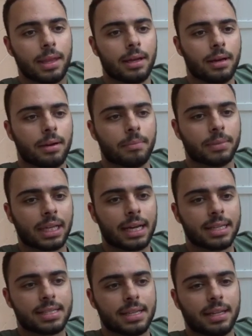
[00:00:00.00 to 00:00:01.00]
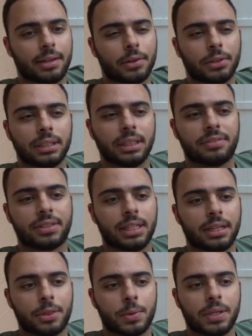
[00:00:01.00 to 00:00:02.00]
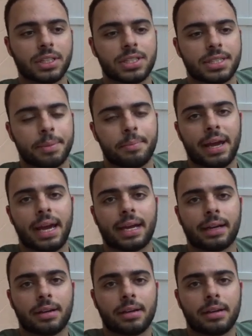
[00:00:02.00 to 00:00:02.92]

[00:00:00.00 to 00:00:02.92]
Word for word: Like I said, it only lifted 3 inches in the back,